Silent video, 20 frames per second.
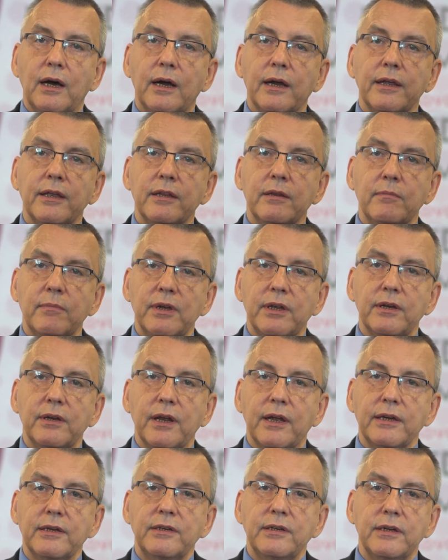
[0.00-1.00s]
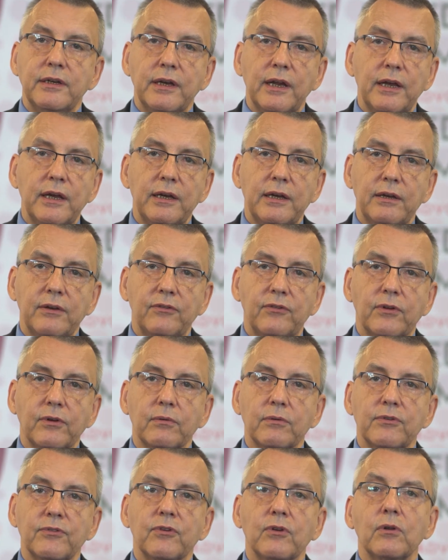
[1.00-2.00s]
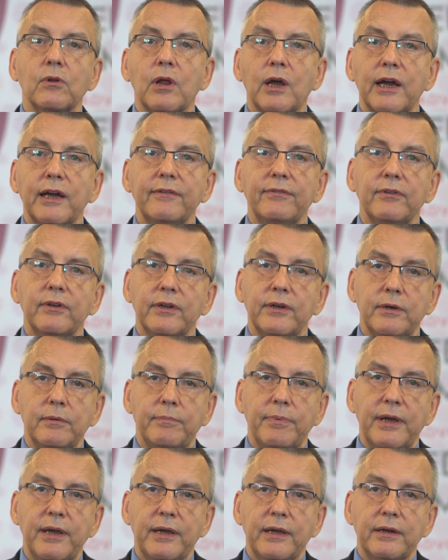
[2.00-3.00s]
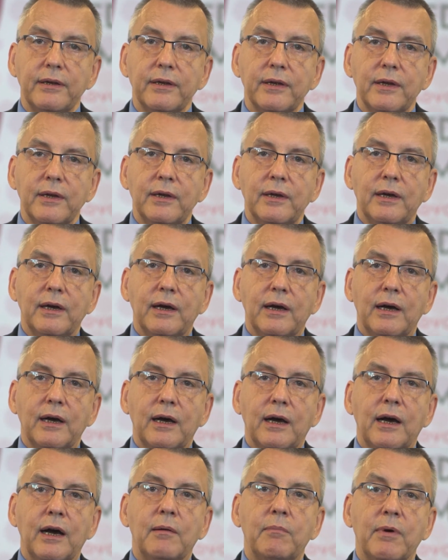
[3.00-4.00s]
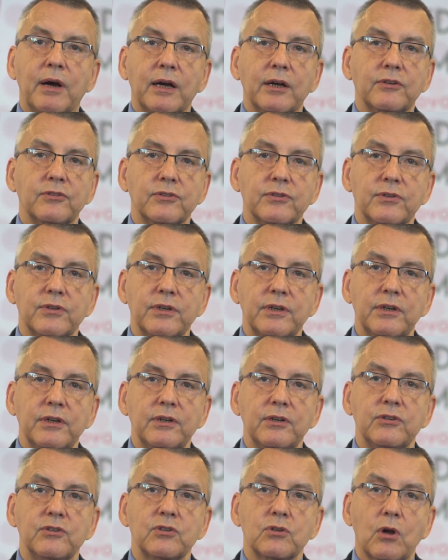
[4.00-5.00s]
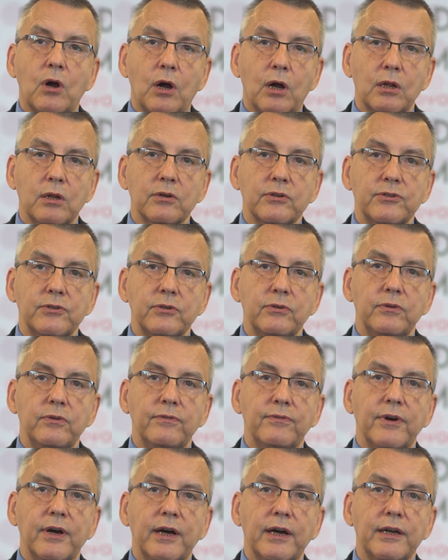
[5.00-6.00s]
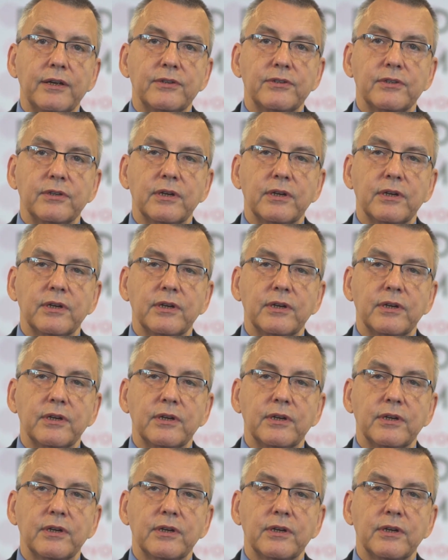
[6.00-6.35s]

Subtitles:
in the mid-1980s, there was a lively debate amongst the scholars who devised